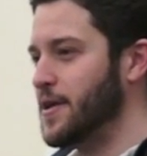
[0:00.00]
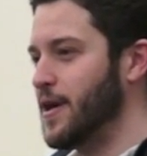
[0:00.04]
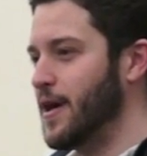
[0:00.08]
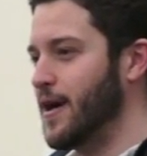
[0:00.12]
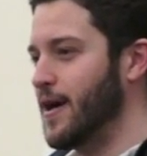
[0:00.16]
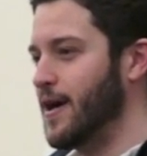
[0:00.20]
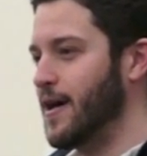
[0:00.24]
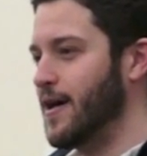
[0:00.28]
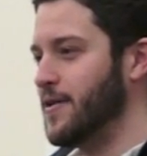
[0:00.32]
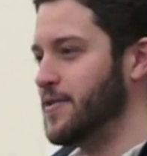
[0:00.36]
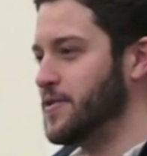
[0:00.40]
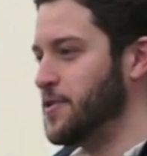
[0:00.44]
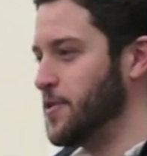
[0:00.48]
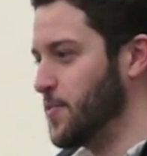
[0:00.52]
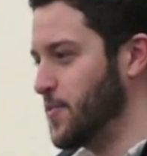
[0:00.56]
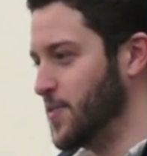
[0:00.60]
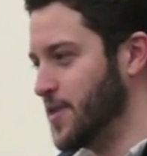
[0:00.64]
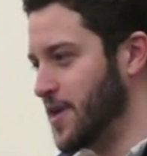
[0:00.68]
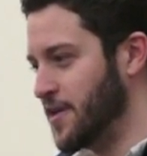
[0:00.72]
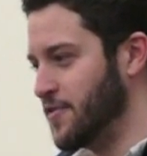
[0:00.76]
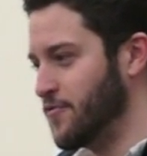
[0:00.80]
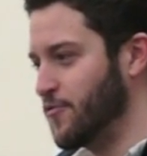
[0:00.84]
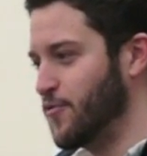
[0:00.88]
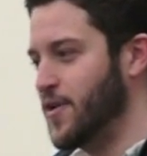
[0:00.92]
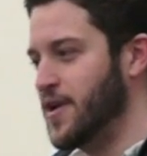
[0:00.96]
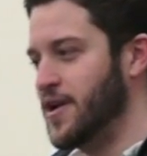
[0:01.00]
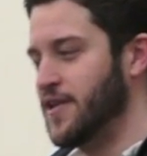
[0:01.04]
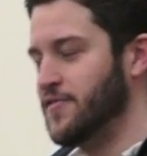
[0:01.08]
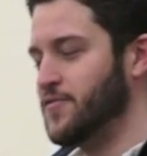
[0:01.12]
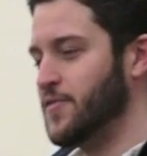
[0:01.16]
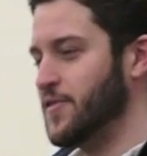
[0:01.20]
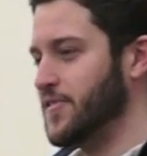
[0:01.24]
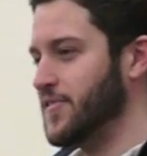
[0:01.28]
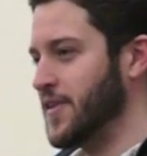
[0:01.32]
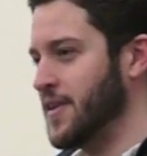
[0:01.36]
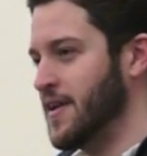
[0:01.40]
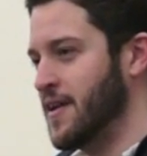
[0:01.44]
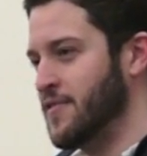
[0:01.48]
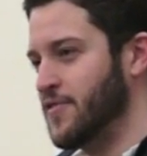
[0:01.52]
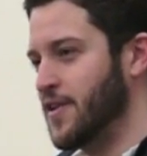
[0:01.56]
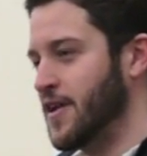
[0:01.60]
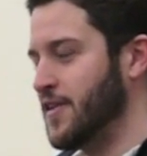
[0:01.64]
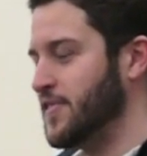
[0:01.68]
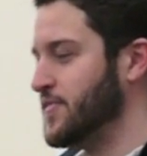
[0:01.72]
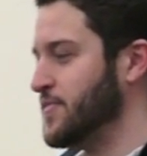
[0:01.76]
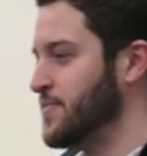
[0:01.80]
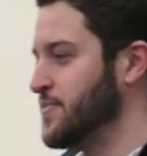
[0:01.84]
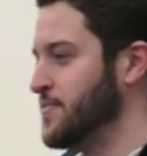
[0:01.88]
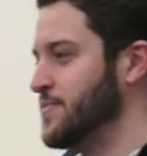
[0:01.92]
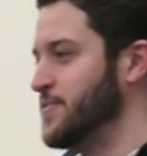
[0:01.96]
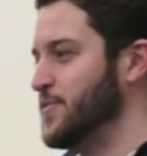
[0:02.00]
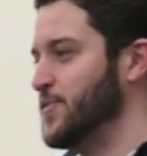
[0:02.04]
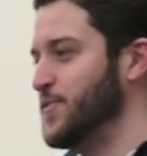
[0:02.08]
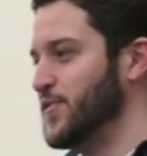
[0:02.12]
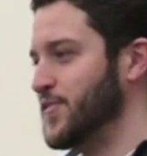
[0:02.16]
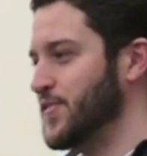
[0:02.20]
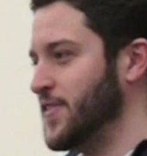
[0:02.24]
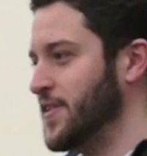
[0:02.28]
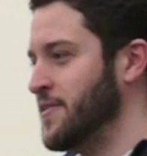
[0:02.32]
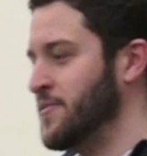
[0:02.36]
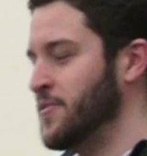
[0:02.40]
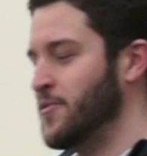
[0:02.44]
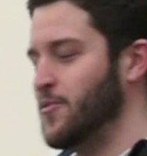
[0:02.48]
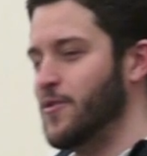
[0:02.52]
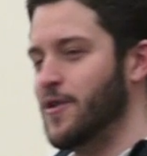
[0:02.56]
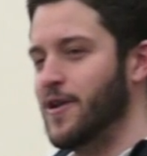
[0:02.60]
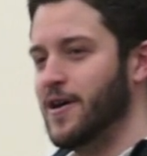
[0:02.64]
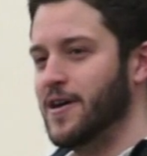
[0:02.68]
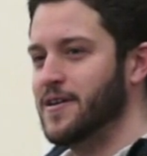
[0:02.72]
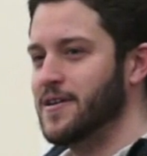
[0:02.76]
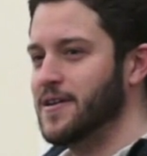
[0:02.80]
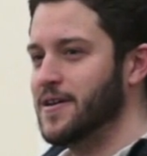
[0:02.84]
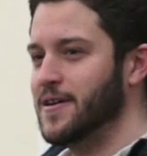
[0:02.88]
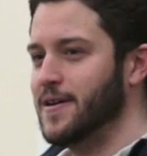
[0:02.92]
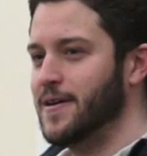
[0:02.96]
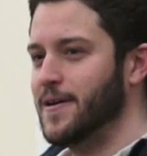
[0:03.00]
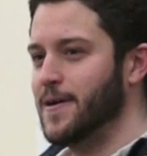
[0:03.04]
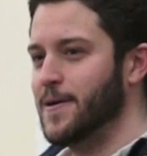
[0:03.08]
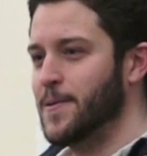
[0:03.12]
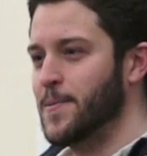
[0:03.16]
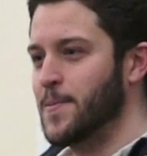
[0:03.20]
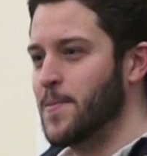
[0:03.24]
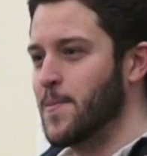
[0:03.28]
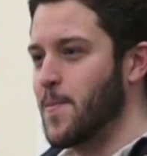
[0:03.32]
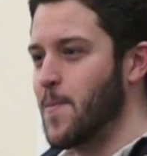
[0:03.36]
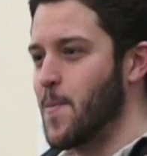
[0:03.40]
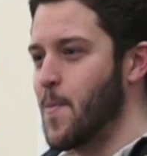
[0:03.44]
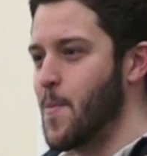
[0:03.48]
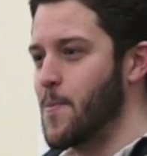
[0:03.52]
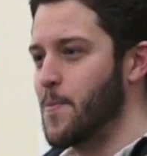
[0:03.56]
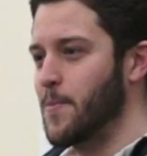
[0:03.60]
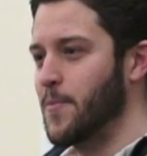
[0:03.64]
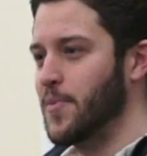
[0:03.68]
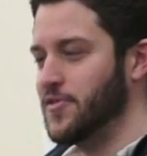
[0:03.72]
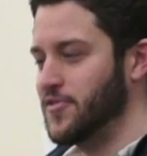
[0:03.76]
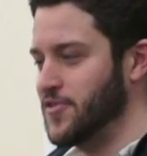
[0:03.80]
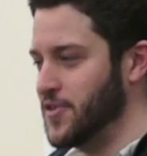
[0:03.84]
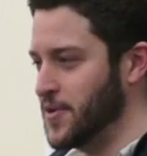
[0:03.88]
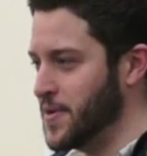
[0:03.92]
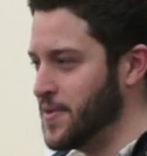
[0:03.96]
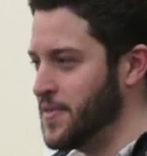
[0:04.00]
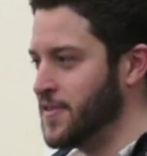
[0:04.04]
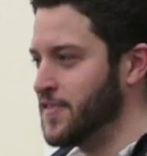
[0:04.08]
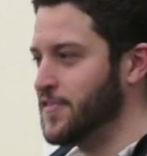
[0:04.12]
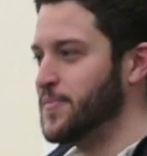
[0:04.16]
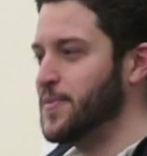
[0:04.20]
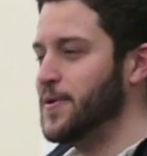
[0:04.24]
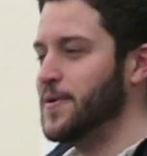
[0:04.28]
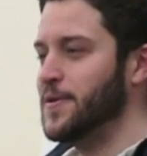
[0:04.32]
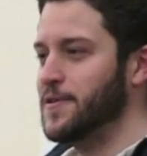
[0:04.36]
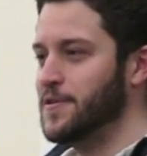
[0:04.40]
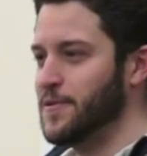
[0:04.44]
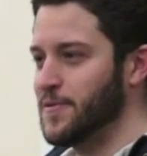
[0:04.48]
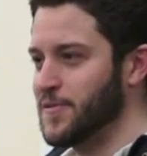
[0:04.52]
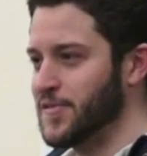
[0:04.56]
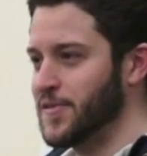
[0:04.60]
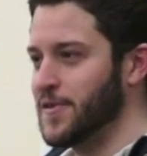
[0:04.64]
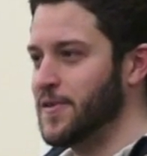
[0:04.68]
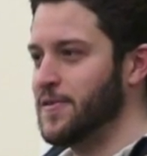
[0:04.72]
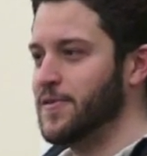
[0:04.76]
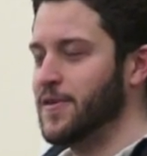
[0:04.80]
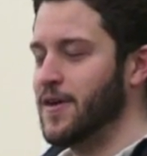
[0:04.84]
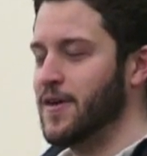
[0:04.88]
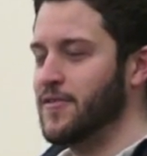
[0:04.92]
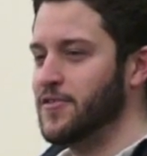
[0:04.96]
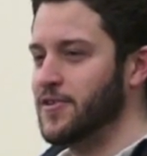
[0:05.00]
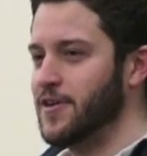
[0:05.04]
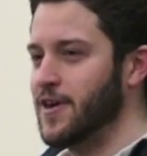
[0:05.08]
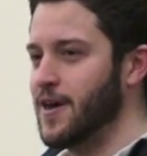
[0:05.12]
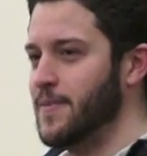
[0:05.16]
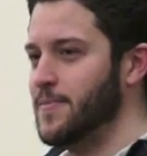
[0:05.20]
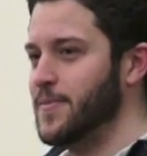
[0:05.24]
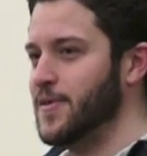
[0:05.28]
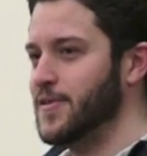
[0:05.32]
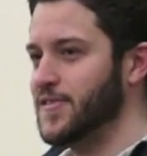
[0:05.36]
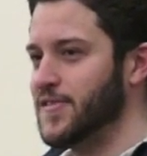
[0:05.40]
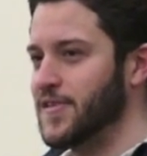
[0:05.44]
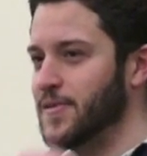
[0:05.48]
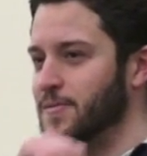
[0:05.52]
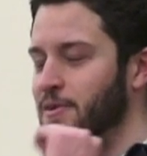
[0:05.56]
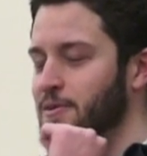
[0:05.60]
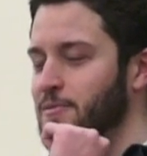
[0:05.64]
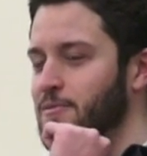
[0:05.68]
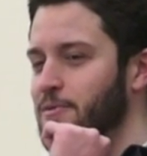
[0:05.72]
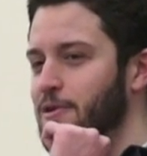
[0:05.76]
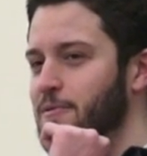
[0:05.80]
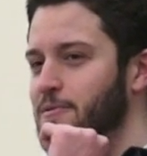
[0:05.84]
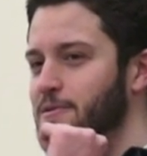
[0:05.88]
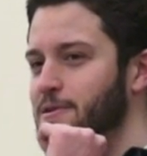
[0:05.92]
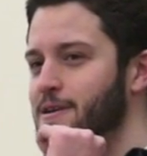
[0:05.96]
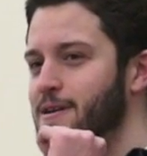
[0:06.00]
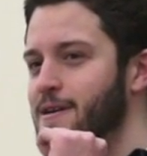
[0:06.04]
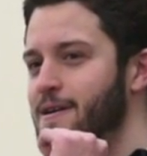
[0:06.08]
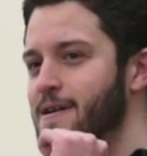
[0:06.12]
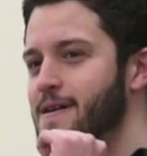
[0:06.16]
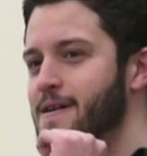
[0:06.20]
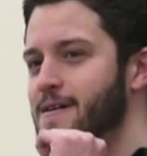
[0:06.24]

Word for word: Uh, you know, we kind of waved once. I never asked him who sent him or why. Um, but during this period, there was an undercover cop outside my apartment.